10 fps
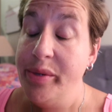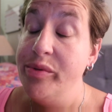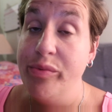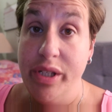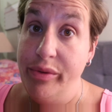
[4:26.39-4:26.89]
It
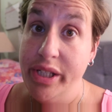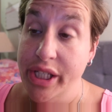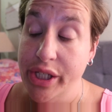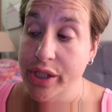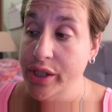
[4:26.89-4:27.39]
was really,
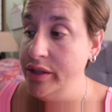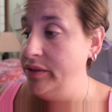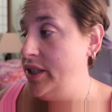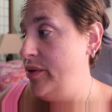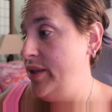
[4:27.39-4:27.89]
really good.
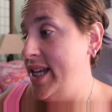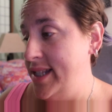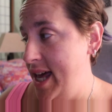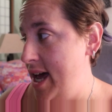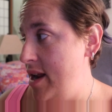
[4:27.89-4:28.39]
So
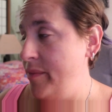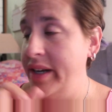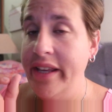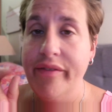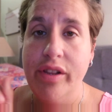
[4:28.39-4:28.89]
that's that. I'm
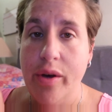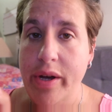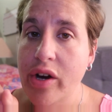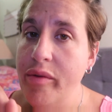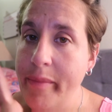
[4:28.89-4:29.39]
gonna give
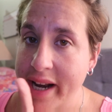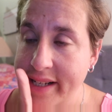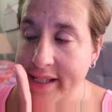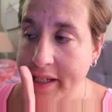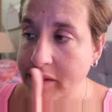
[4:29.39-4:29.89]
Chloe her
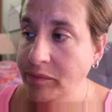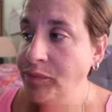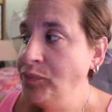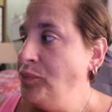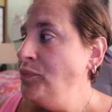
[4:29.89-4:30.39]
medicine
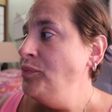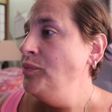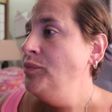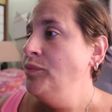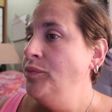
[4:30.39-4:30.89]

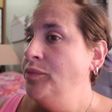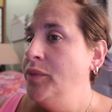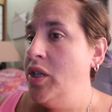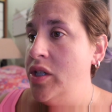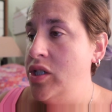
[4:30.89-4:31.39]

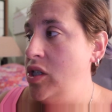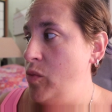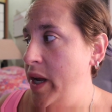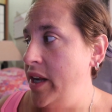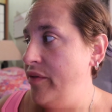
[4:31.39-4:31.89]
because
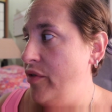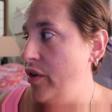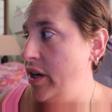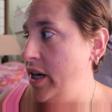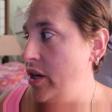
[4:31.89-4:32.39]
she's waiting
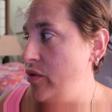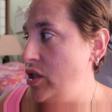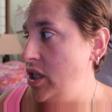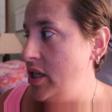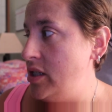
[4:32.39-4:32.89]
for it. I know
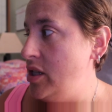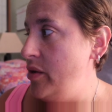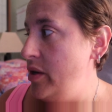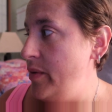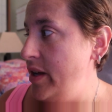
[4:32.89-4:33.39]
she is.
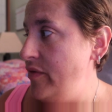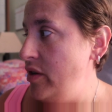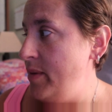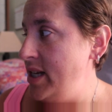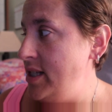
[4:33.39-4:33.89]
Chloe, you waiting for
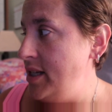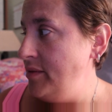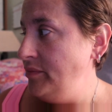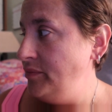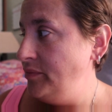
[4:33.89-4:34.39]
your medicine?